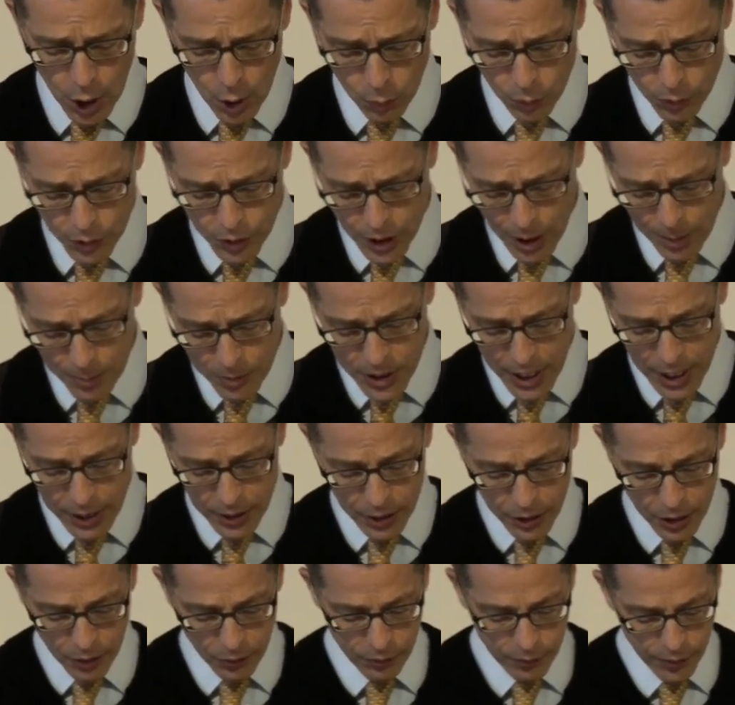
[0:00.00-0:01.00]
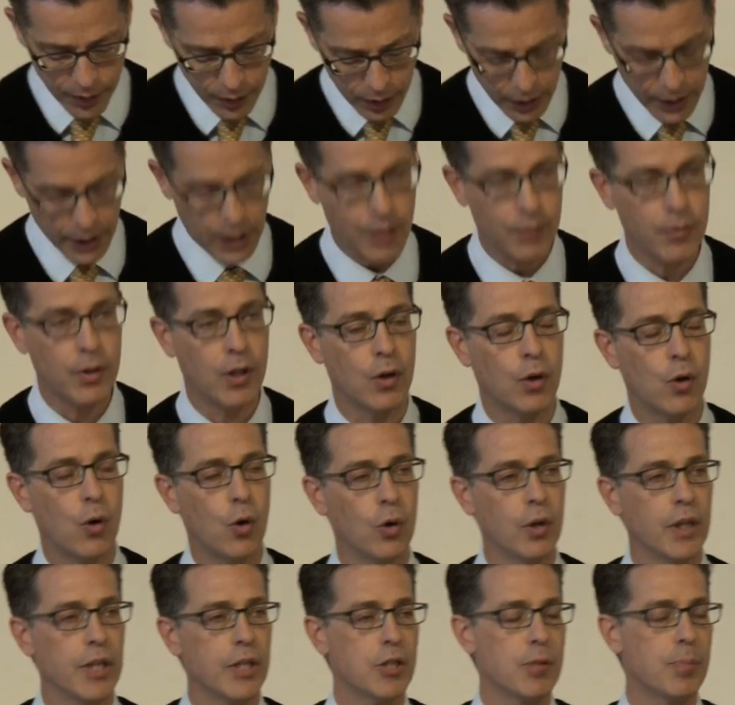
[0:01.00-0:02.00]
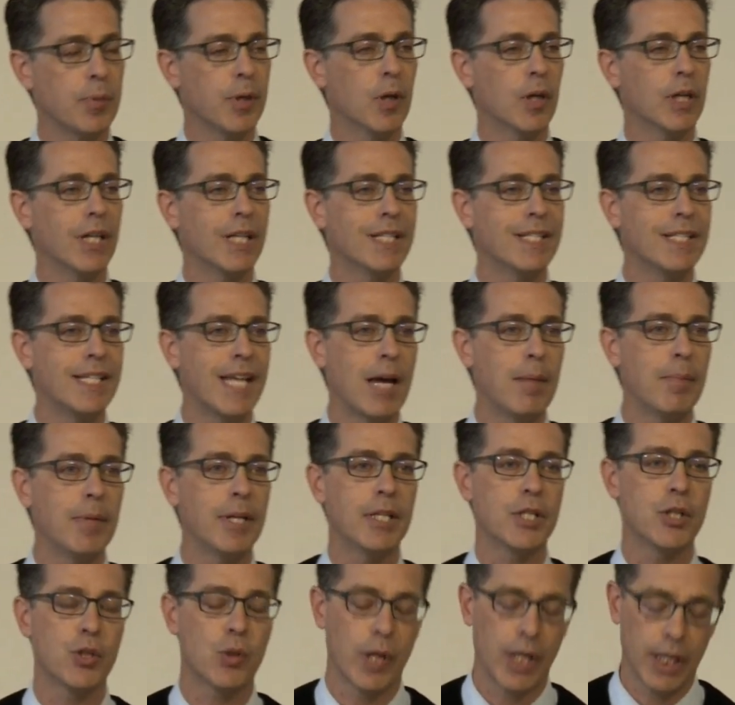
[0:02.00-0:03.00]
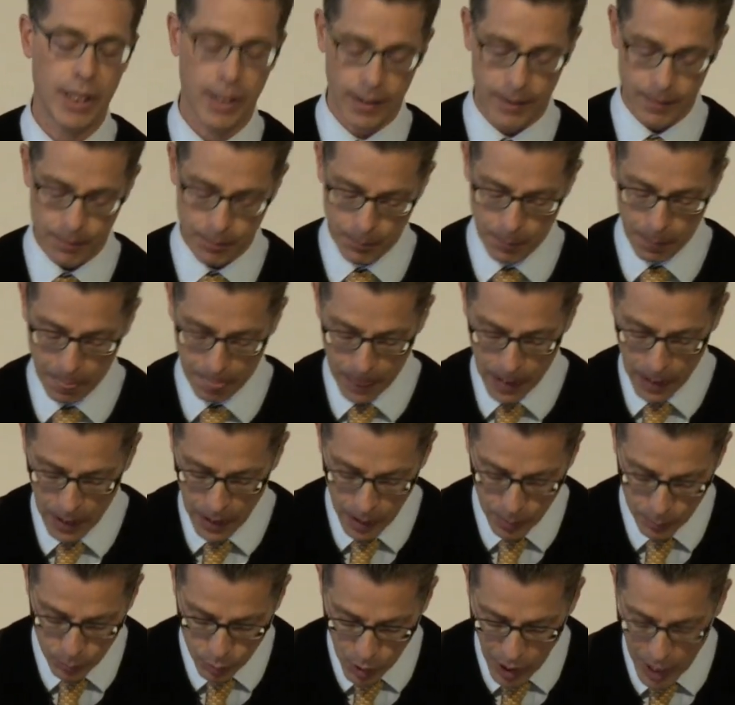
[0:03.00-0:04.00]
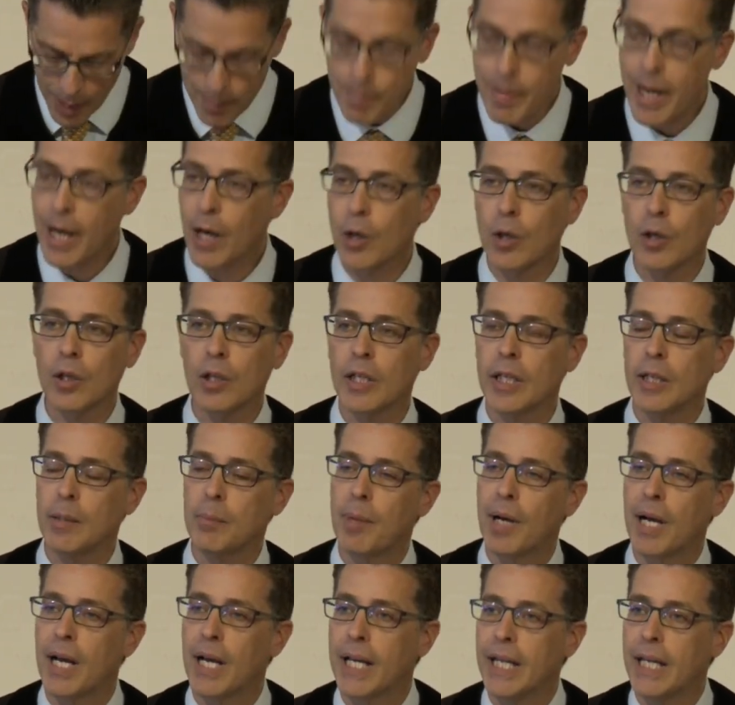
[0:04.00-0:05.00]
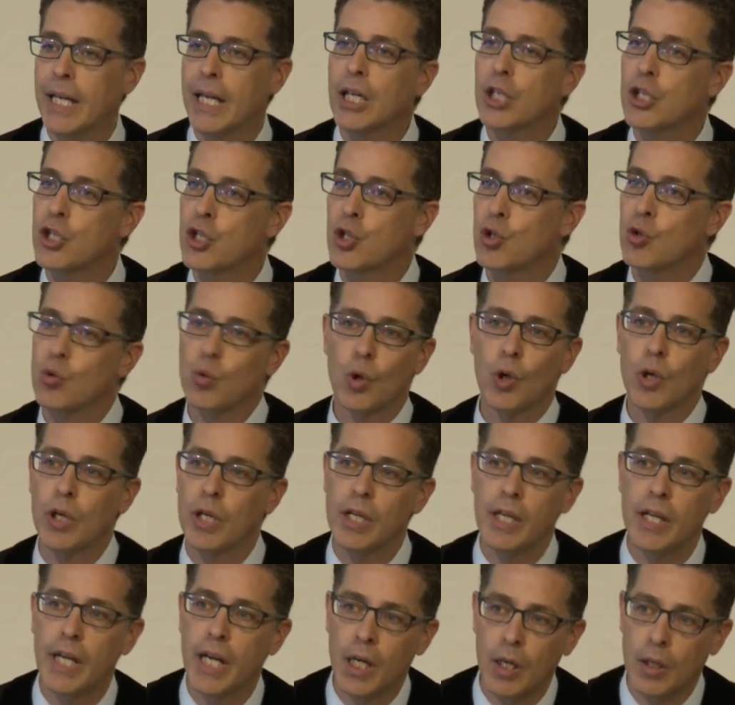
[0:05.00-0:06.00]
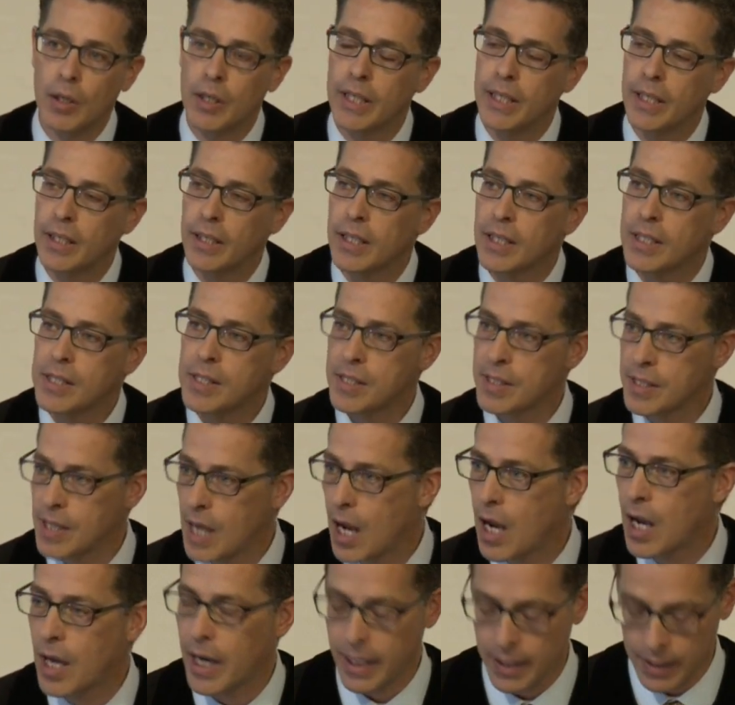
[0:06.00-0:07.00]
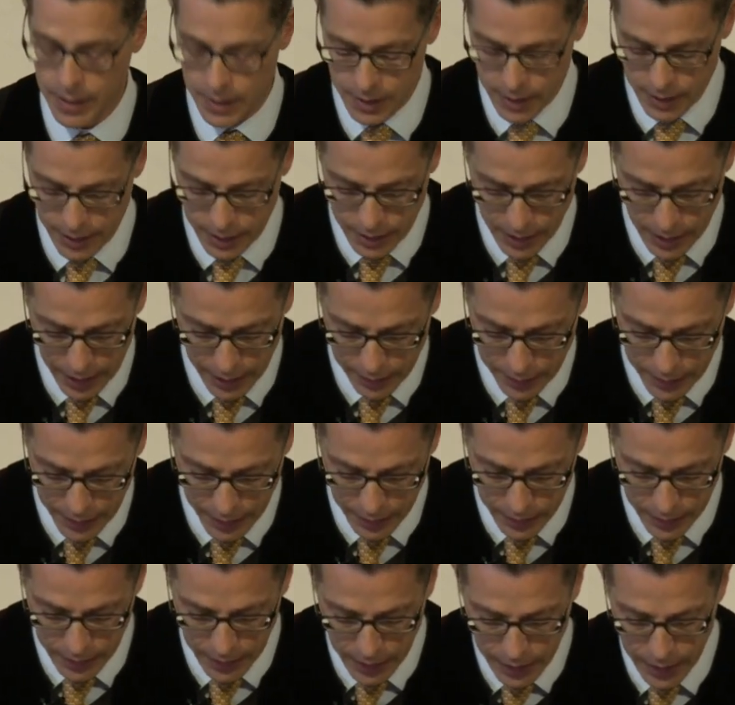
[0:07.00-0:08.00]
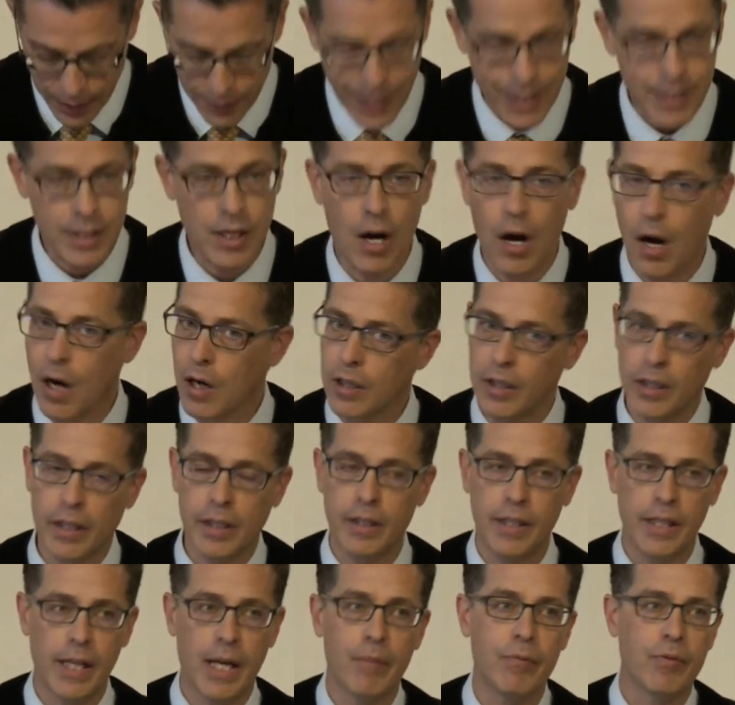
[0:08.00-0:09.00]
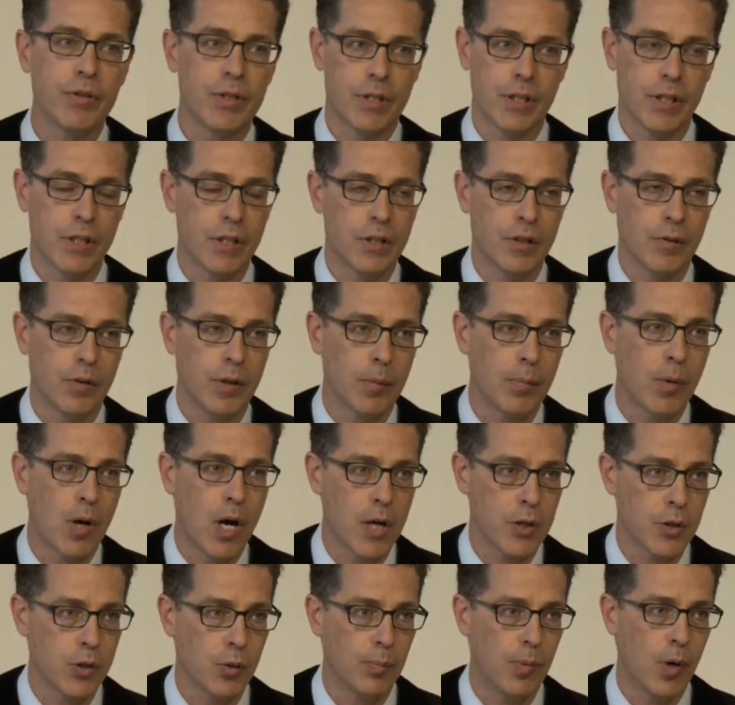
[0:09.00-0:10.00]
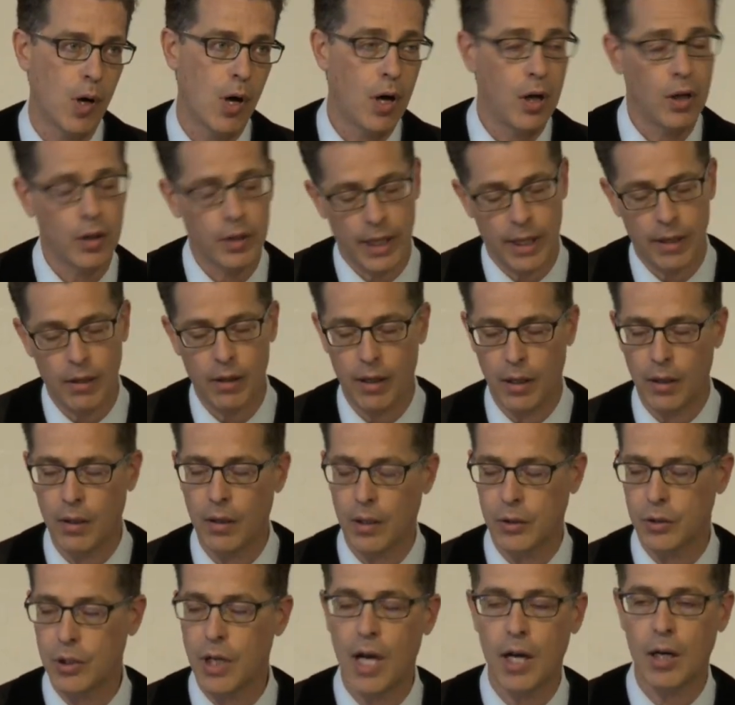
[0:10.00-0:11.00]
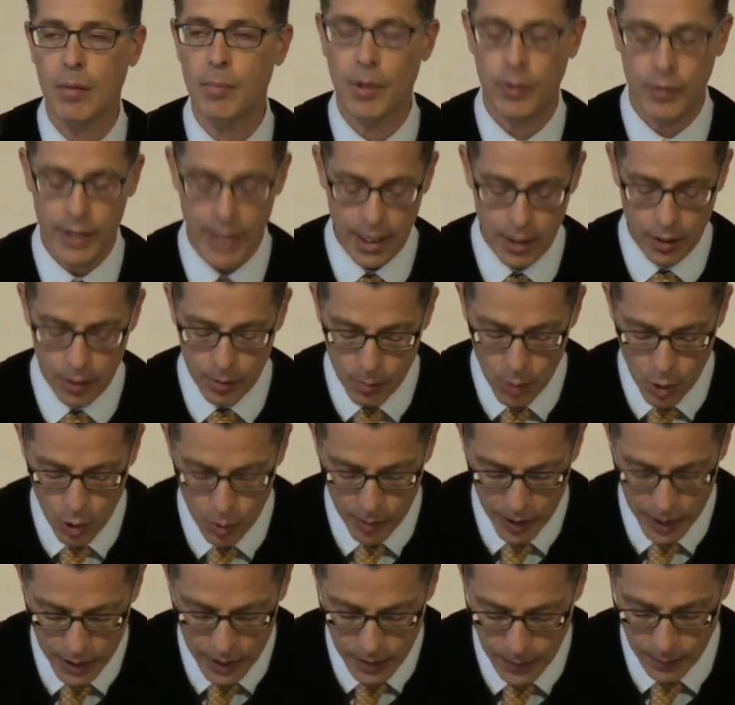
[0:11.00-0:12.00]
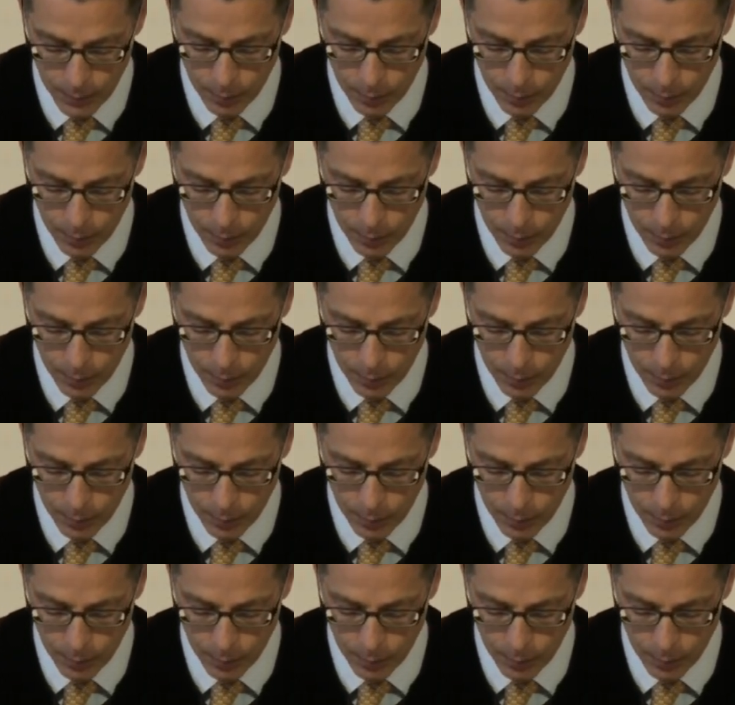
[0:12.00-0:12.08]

Well, some say that the filling of the Holy Spirit is demonstrated primarily by extraordinary signs. And I think that's hardly the emphasis of the Apostle Paul, and I'll, I'll talk about that in a moment.